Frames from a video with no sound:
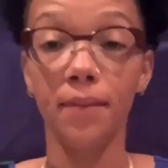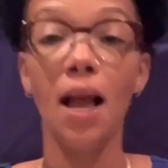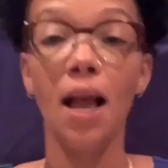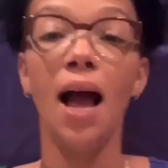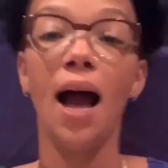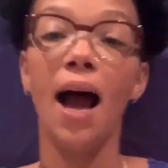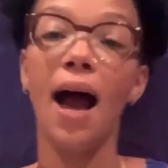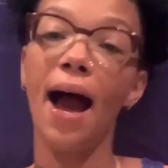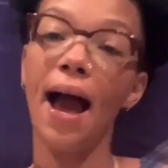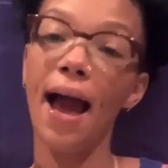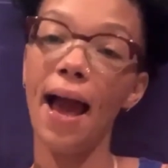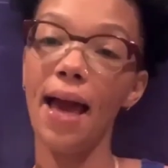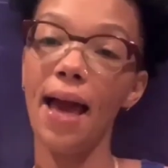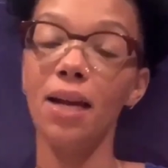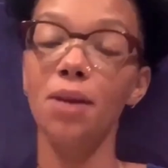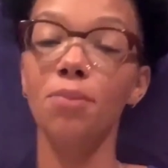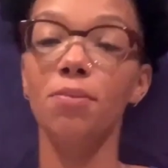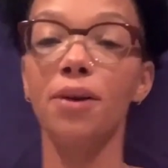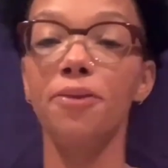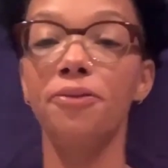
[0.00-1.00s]
my
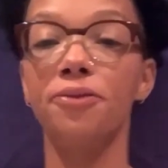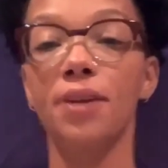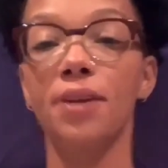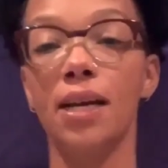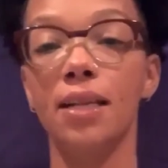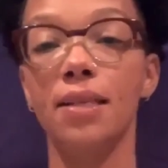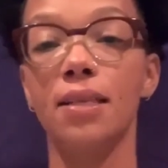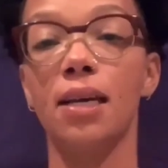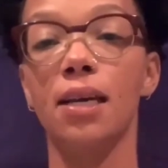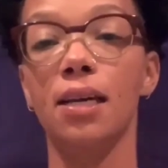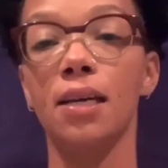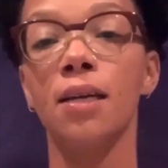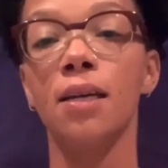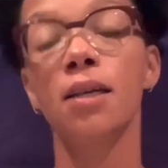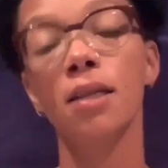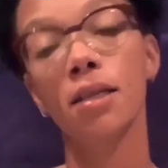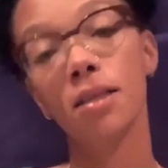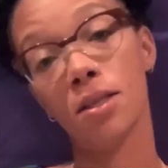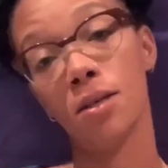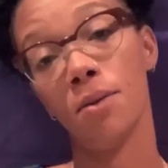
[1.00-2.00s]
fiance to my
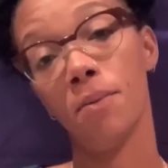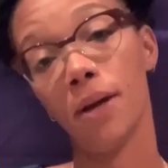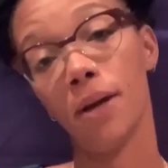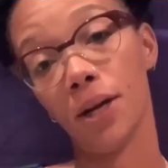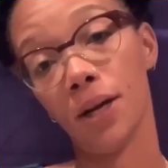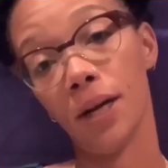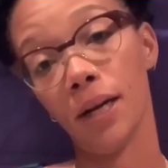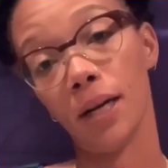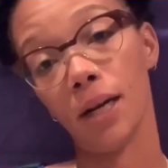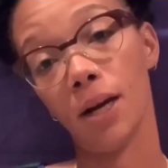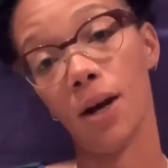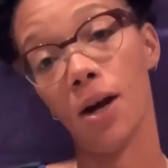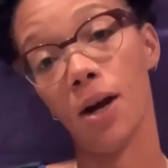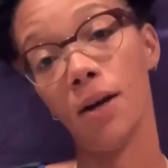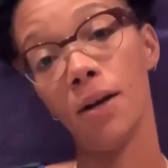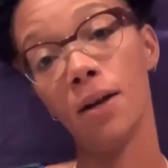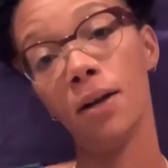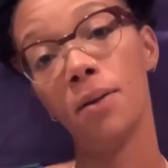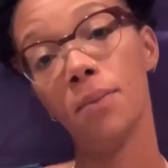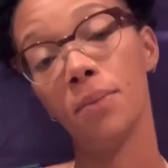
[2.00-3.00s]
credit card
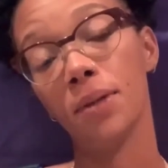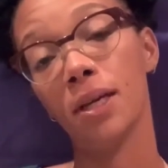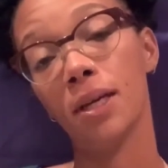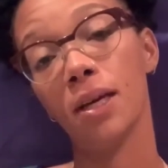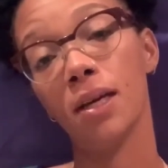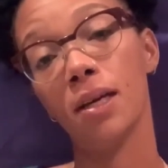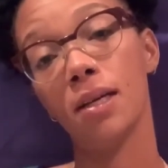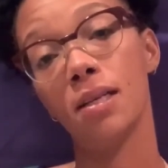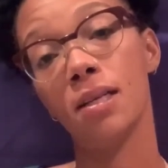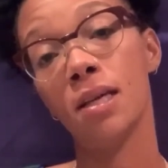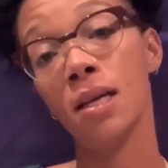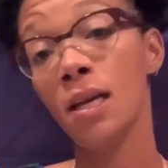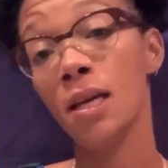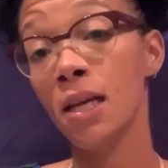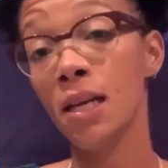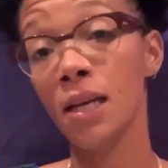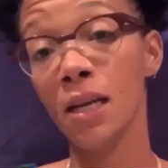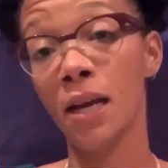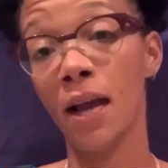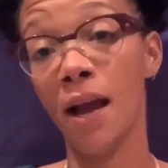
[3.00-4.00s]
because he didn't have
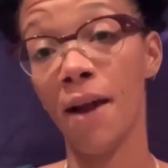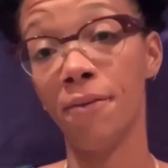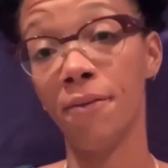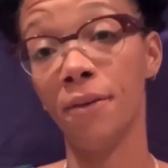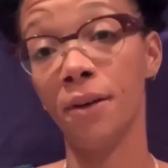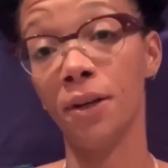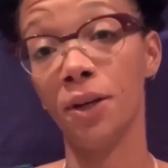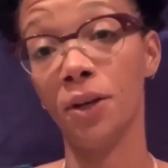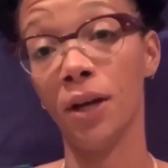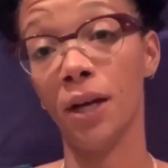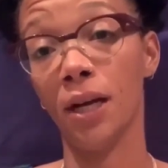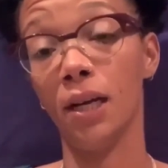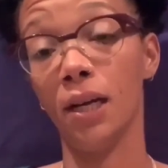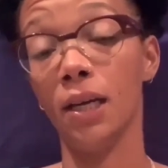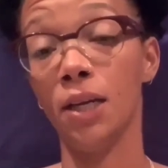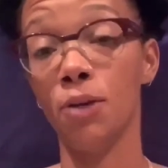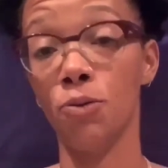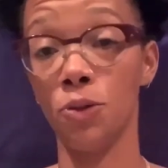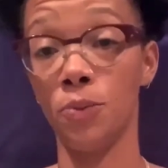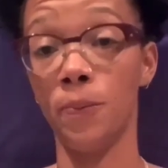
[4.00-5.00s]
good credit. He was building
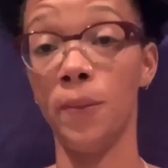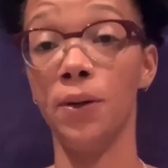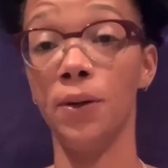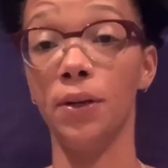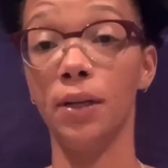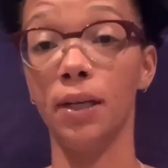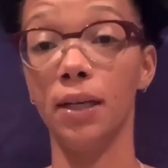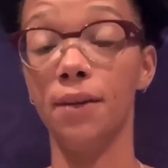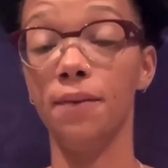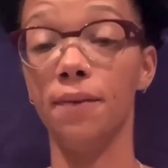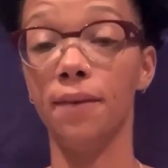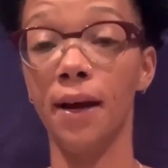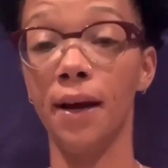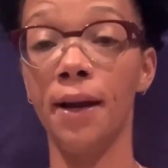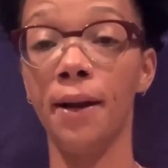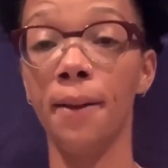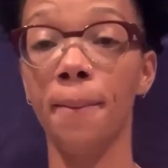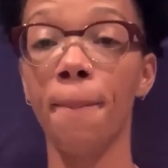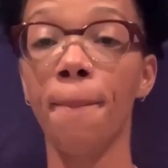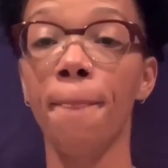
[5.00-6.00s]
it, right?
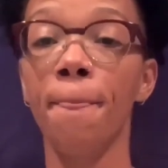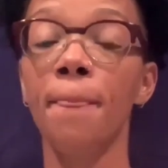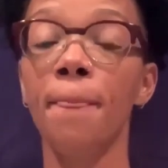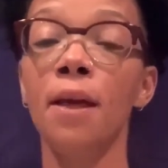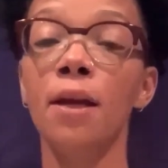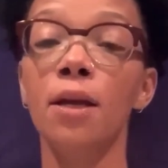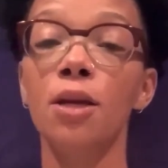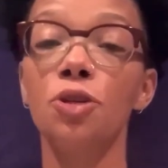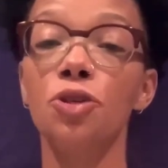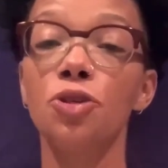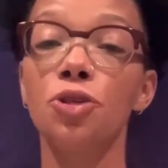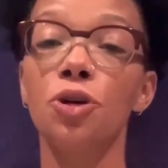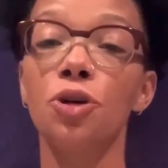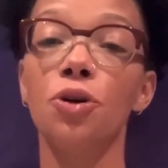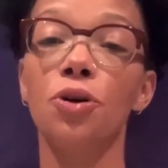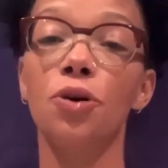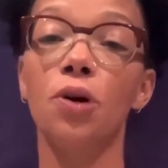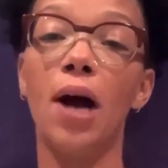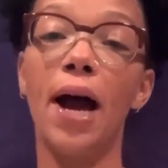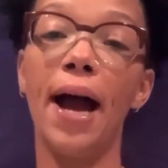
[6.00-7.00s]
So I
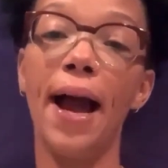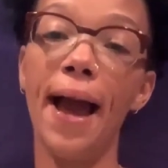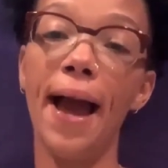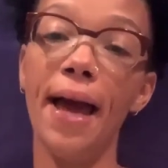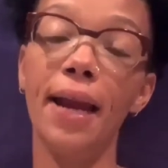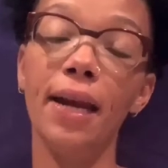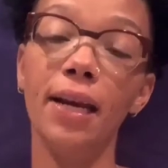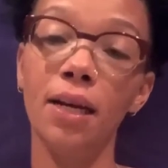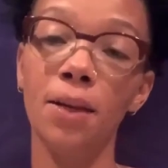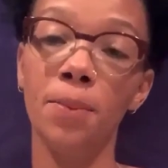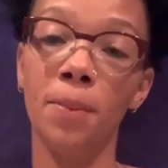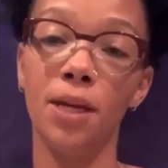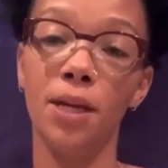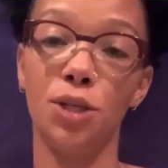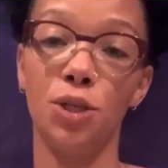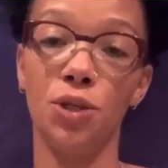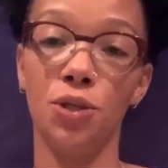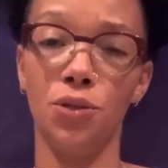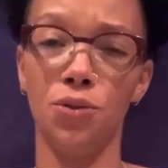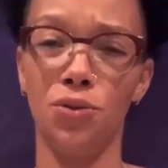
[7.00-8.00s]
added him as a user.
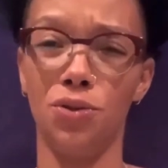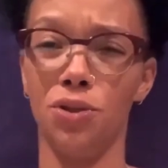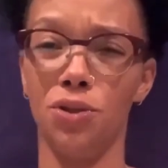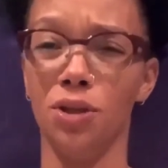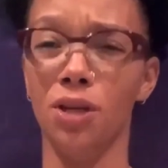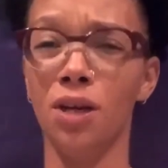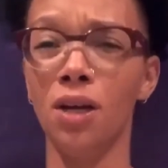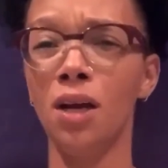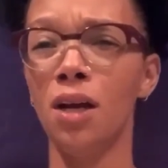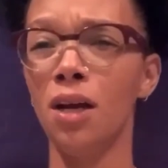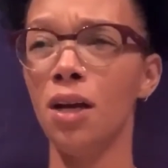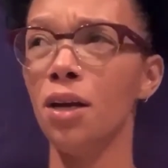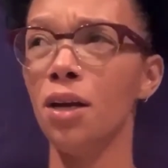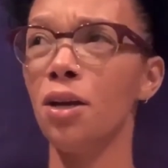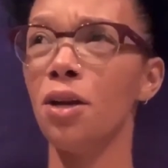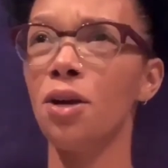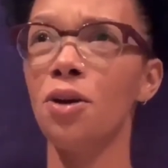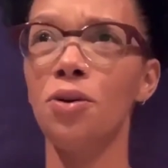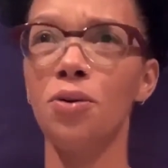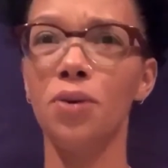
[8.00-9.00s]
No, he
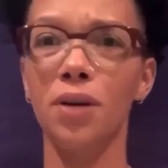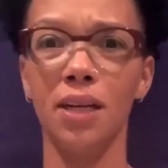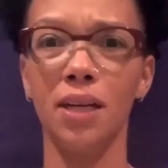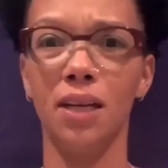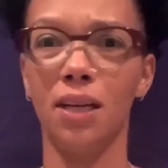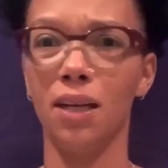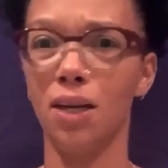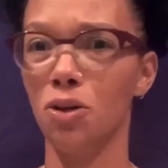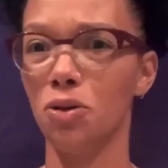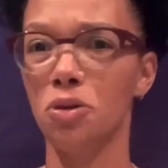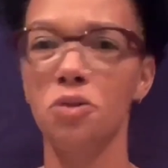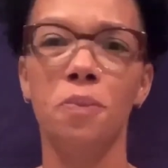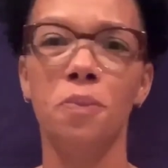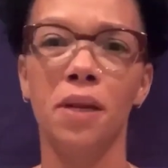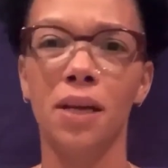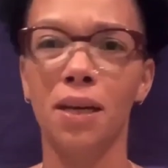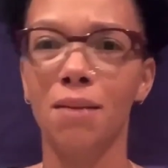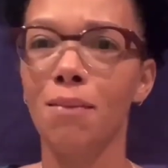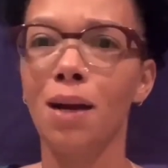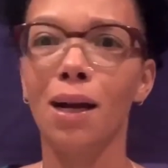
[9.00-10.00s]
didn't go spending my
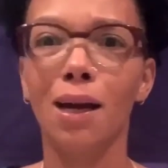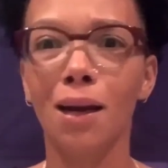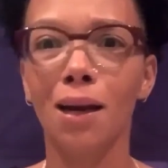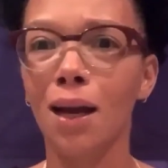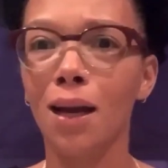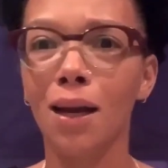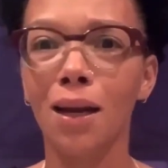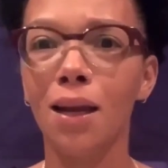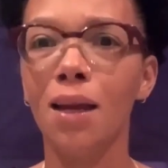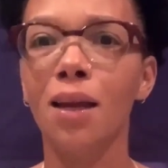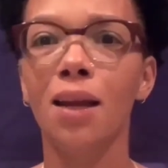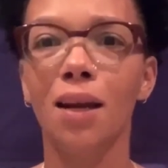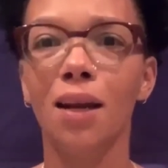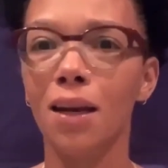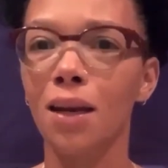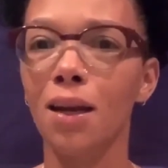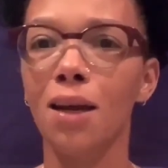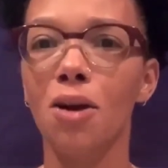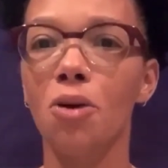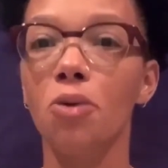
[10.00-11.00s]
credit. No,
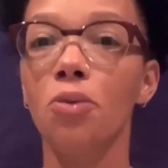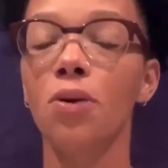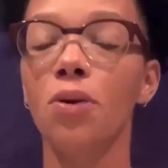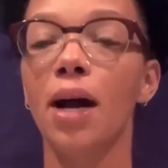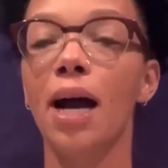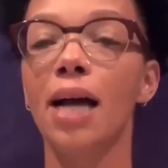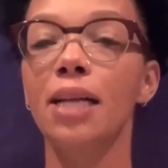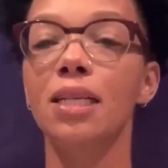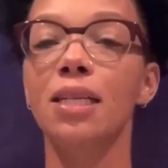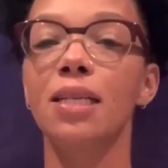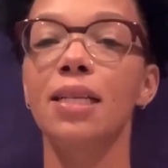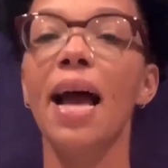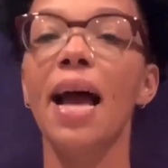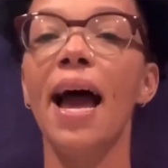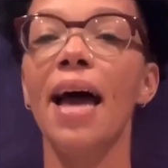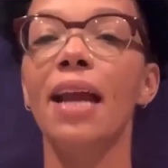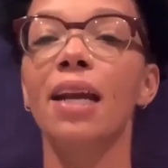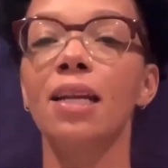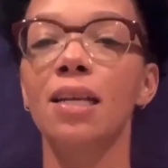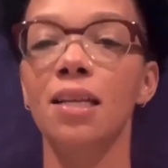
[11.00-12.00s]
I just added his name.